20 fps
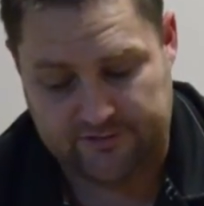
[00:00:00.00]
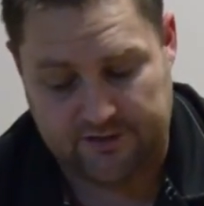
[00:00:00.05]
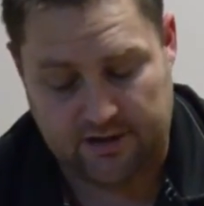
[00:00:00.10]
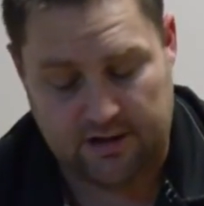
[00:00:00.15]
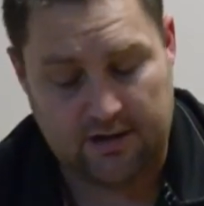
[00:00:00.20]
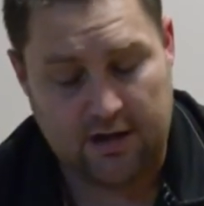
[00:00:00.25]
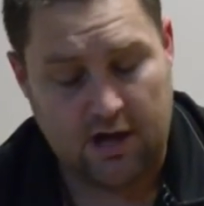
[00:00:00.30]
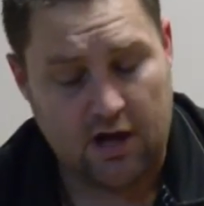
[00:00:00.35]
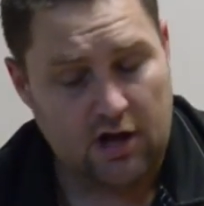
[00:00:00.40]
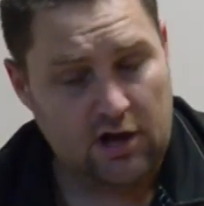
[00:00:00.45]

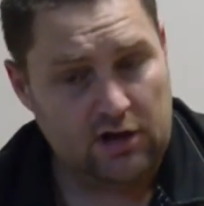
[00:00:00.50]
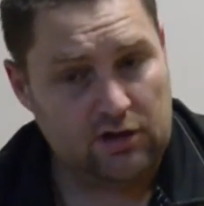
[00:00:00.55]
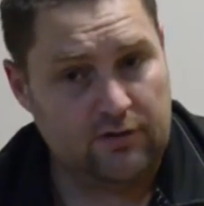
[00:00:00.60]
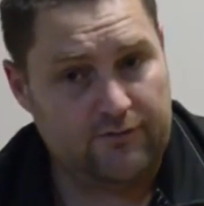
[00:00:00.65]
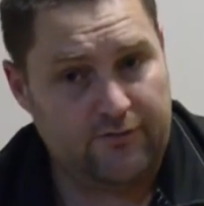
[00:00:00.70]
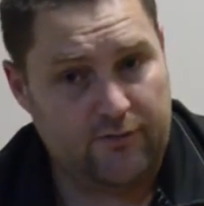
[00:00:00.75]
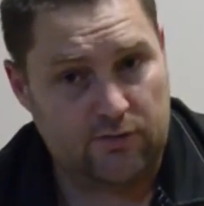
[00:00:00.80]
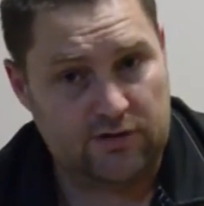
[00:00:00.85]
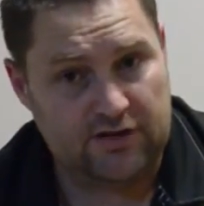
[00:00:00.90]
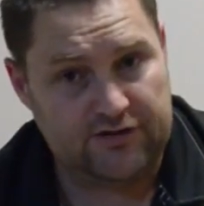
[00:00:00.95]
So
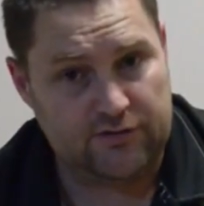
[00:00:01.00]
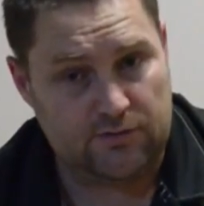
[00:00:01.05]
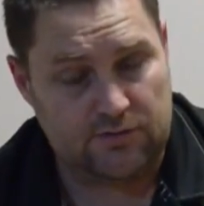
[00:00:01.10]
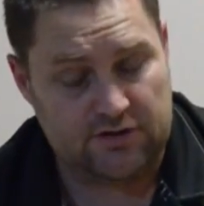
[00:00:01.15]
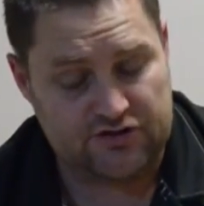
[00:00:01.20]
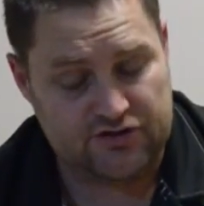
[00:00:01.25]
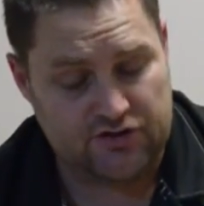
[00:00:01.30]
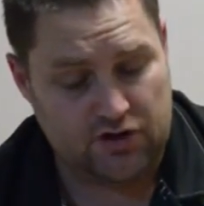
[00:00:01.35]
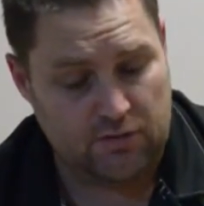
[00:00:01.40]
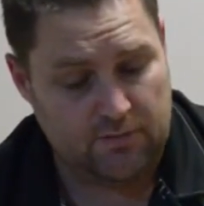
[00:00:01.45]
look forward to doing
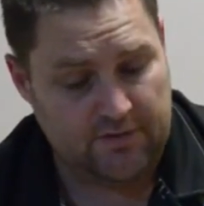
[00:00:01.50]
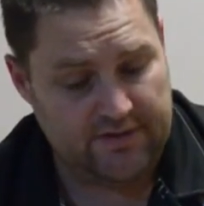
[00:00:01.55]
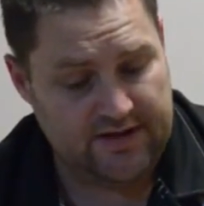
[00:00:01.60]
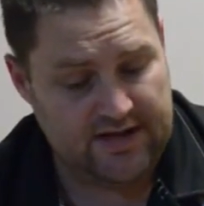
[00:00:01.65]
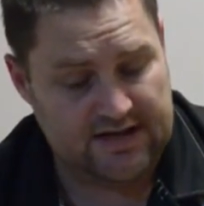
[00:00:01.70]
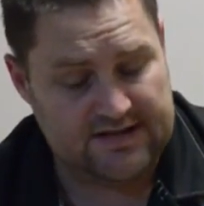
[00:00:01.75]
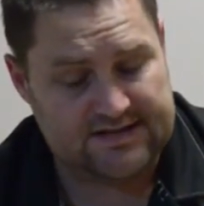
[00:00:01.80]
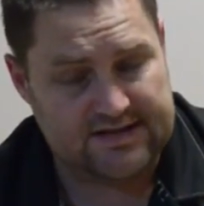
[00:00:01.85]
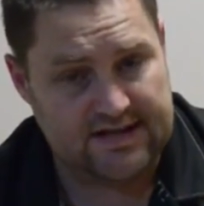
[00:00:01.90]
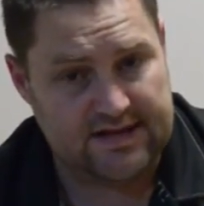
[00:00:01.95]
a shoot with
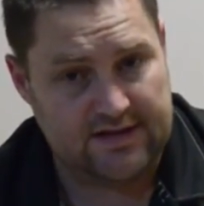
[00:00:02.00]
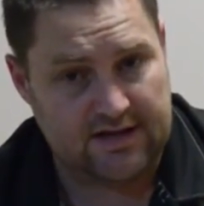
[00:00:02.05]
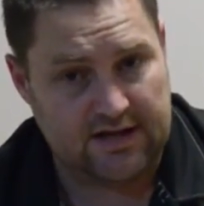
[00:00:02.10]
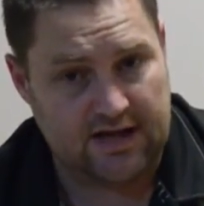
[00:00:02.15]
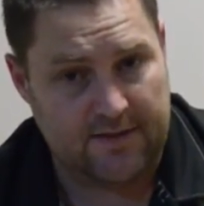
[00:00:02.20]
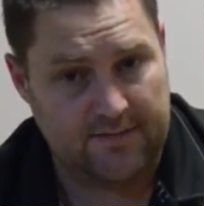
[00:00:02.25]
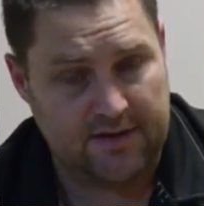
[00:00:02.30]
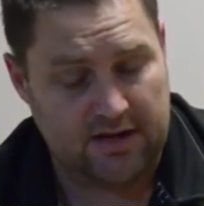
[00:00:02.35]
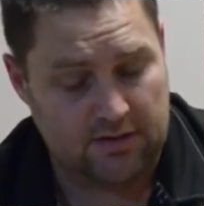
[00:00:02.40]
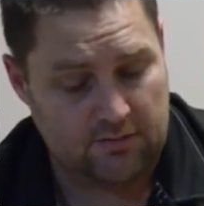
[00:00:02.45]
these in the
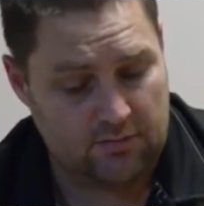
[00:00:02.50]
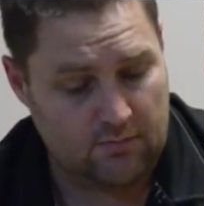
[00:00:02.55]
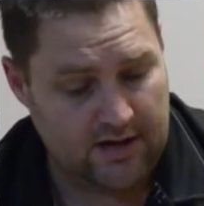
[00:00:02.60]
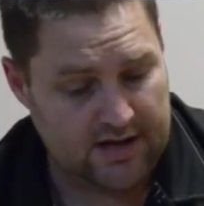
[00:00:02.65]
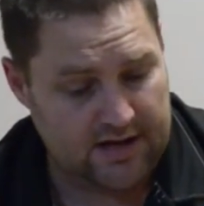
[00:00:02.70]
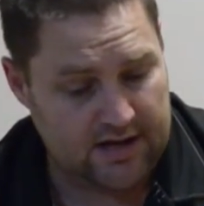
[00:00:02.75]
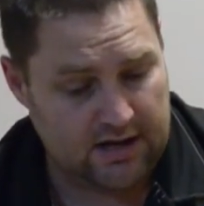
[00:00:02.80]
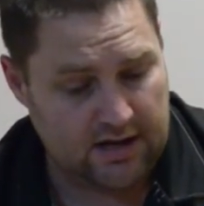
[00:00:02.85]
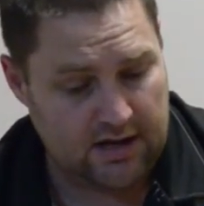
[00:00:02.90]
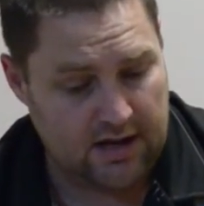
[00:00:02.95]
coming
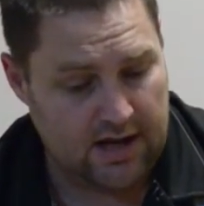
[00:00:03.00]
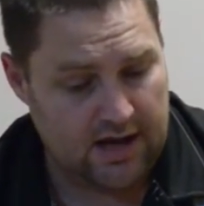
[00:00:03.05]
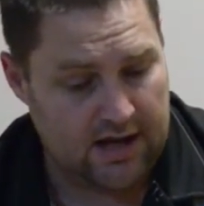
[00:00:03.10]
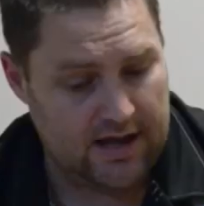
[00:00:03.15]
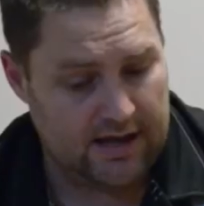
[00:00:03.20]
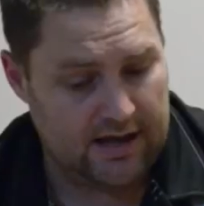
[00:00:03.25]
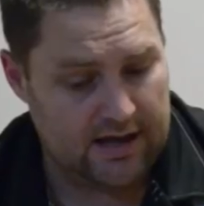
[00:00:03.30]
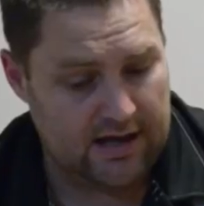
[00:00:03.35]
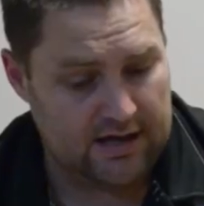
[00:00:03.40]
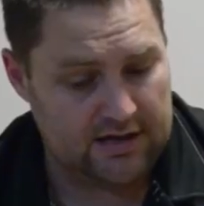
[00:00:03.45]
week
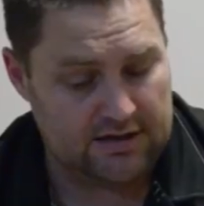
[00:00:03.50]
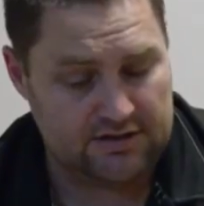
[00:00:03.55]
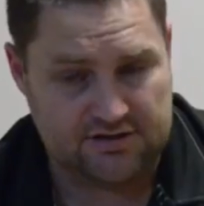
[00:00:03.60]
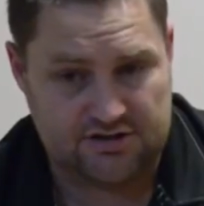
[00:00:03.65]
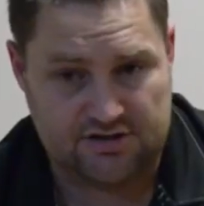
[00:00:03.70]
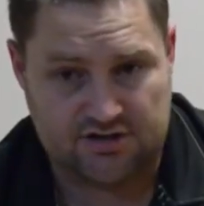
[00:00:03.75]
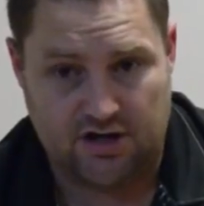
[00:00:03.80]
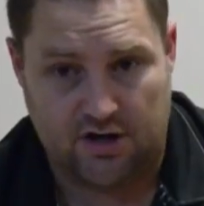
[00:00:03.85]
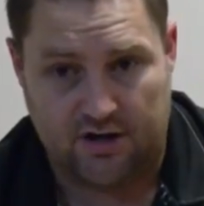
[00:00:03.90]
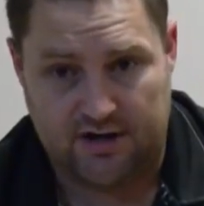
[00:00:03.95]
and
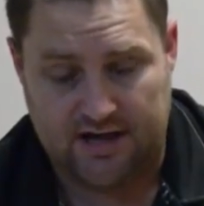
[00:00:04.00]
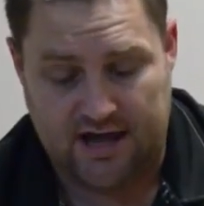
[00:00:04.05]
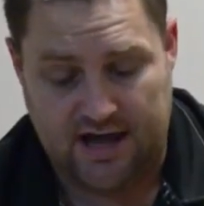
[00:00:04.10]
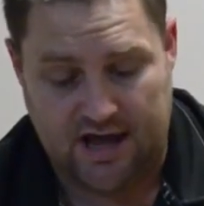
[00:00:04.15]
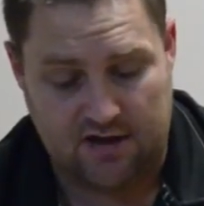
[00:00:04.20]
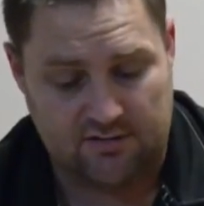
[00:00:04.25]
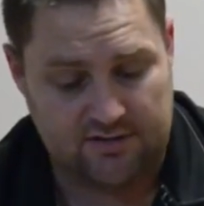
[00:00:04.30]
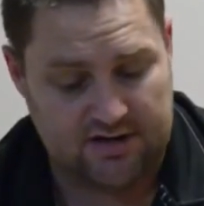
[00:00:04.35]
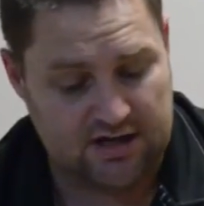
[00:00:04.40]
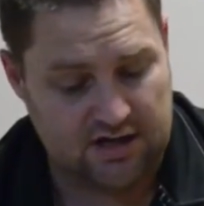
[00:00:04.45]
showing you
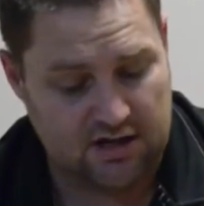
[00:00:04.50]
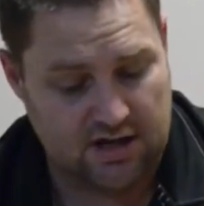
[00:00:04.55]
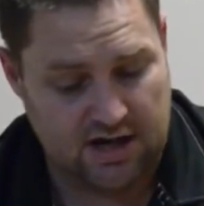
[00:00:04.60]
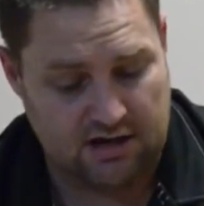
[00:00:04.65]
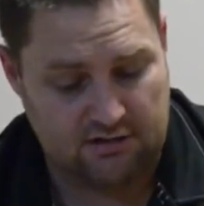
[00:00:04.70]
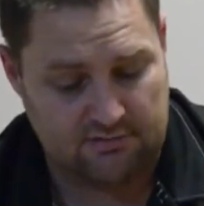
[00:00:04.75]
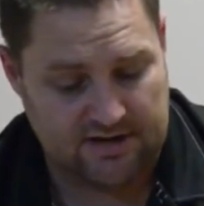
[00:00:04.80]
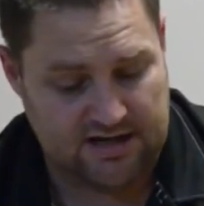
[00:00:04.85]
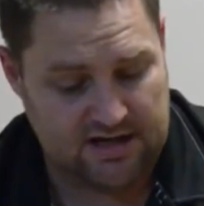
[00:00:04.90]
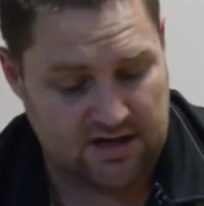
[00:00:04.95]
how
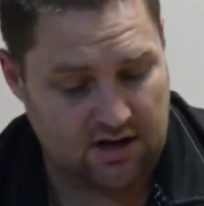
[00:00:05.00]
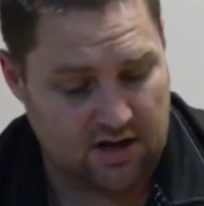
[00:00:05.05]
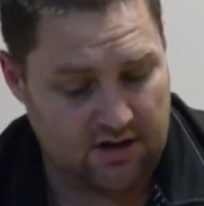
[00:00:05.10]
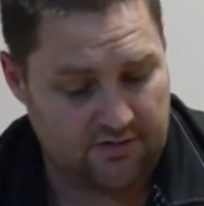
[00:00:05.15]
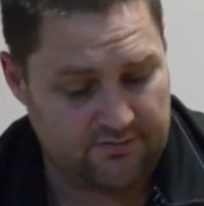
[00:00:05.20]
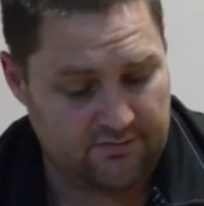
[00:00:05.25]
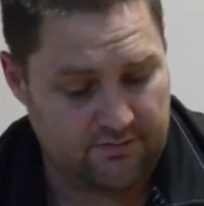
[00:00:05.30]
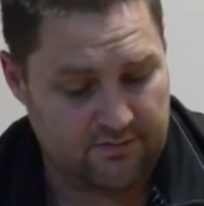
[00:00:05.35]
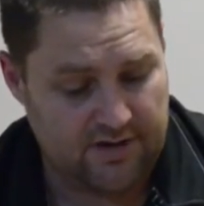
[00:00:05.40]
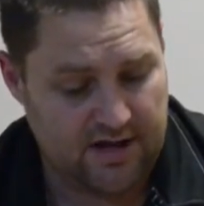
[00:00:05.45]
we can go
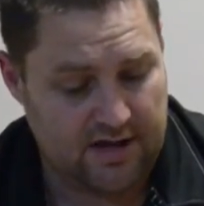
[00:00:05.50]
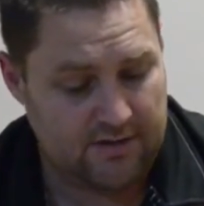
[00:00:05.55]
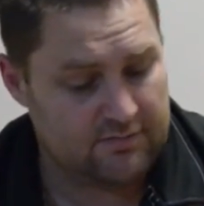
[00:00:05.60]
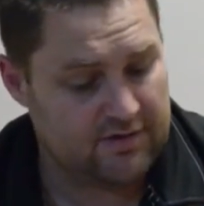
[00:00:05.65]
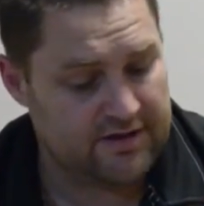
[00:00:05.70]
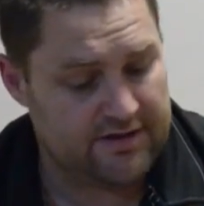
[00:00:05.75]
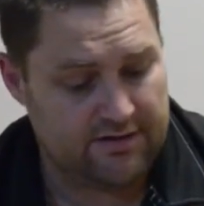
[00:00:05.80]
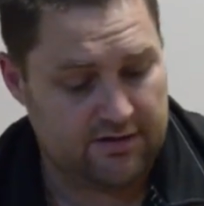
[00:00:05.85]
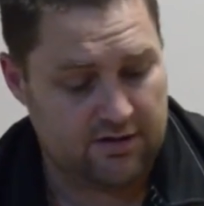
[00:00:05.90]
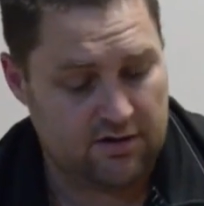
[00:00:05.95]
through that
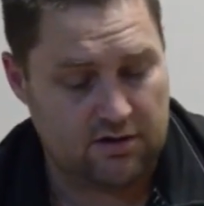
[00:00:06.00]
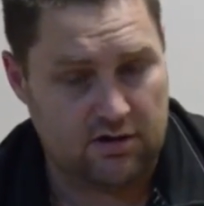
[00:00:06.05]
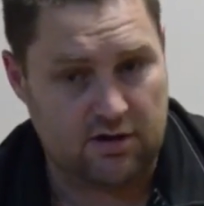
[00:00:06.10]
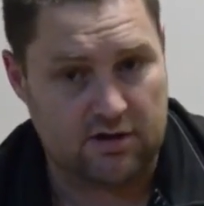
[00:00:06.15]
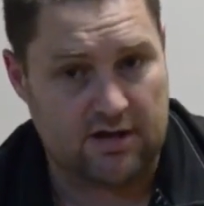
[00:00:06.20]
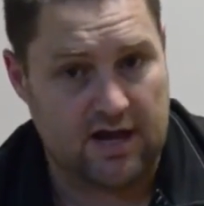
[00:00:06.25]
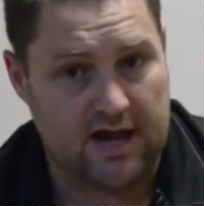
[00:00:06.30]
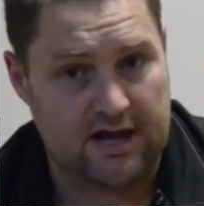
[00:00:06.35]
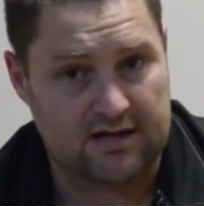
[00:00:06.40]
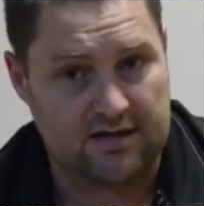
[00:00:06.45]

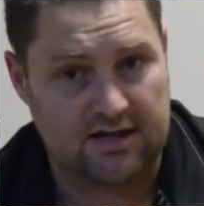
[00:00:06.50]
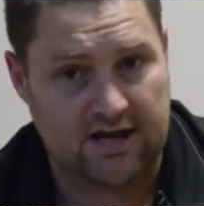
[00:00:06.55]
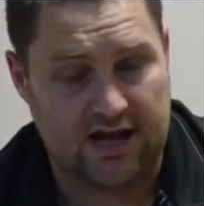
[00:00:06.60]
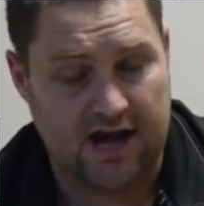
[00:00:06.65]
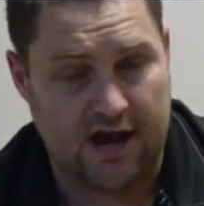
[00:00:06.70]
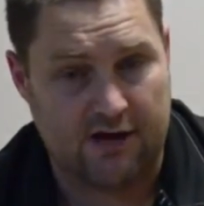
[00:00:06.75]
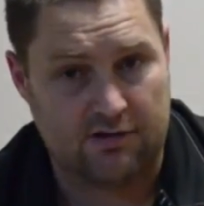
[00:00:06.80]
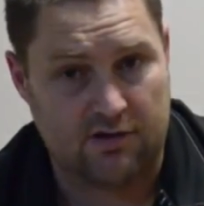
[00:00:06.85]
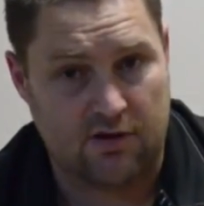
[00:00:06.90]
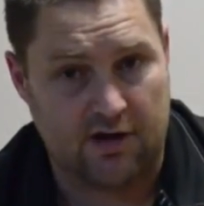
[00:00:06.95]
and
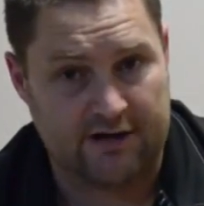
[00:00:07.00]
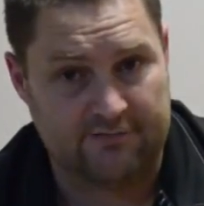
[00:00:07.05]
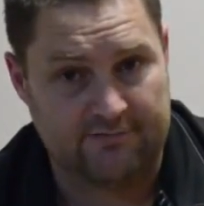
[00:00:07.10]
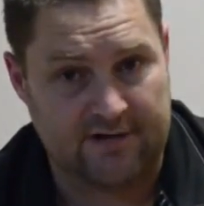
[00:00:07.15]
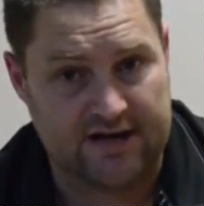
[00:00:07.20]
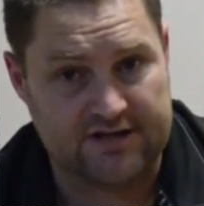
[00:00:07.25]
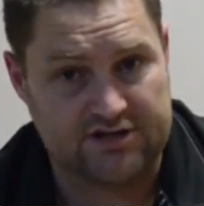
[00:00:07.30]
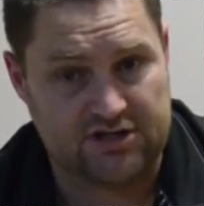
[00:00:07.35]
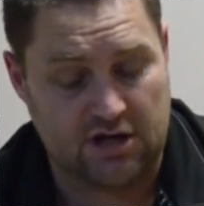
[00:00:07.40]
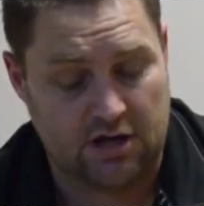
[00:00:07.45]
get our light
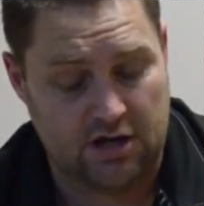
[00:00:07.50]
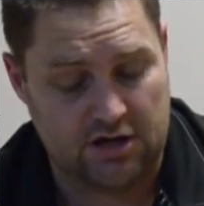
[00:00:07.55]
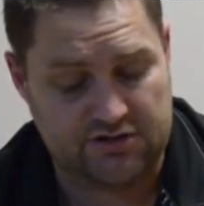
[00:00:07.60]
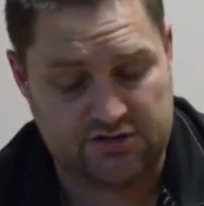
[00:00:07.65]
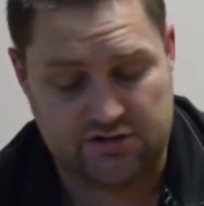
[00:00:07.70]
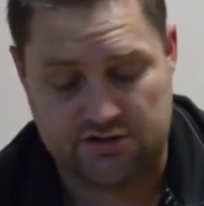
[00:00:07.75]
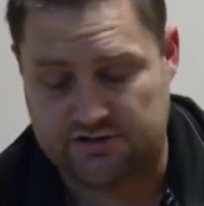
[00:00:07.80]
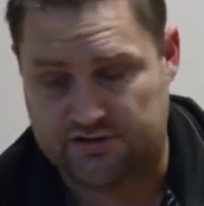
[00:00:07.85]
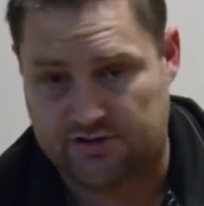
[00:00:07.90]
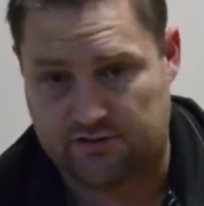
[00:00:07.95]

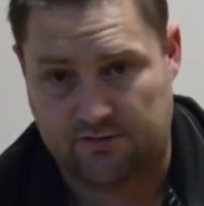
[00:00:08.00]
ratios using the